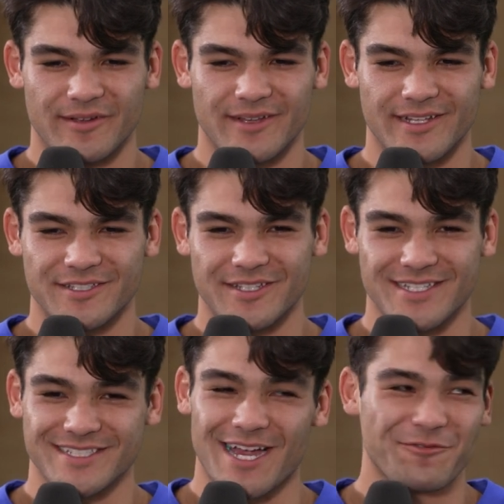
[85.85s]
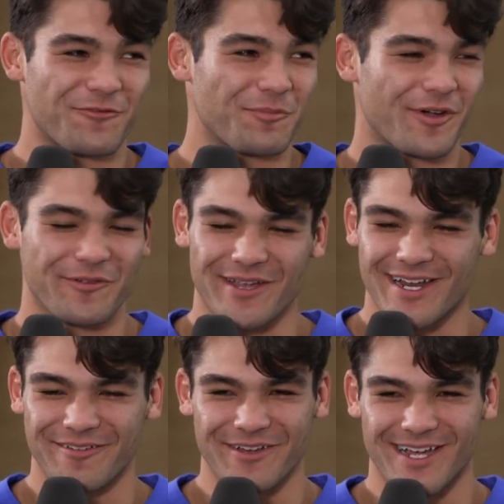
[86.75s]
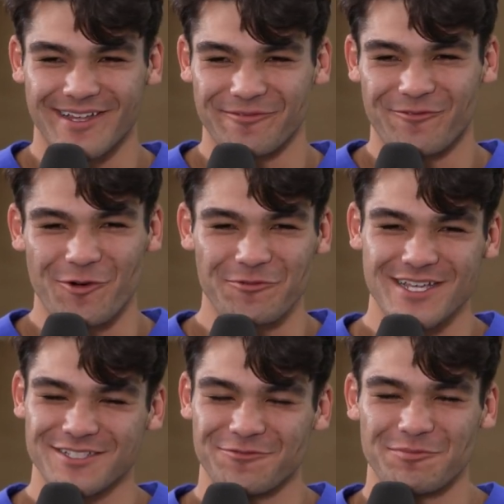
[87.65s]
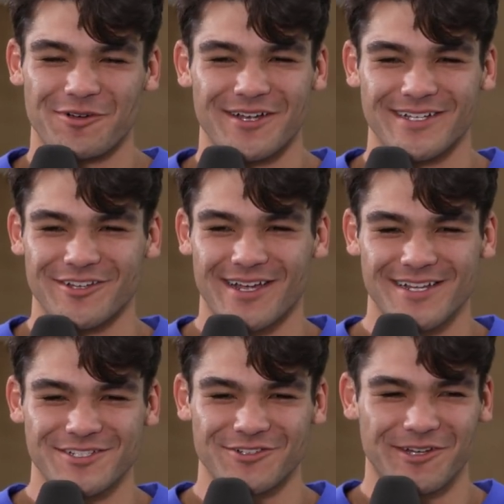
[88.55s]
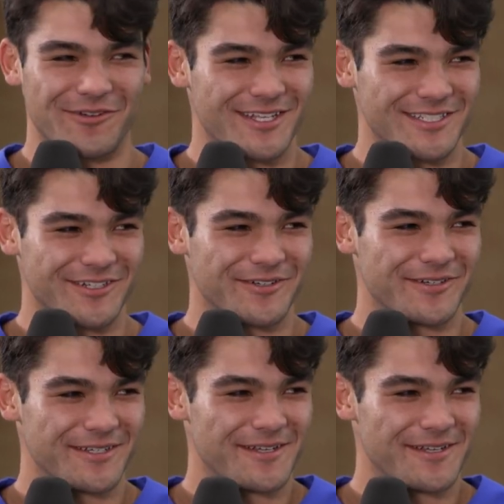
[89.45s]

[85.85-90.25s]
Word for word: It's, it's time for football. We got we got four weeks of football, and you got to enjoy it while it's here.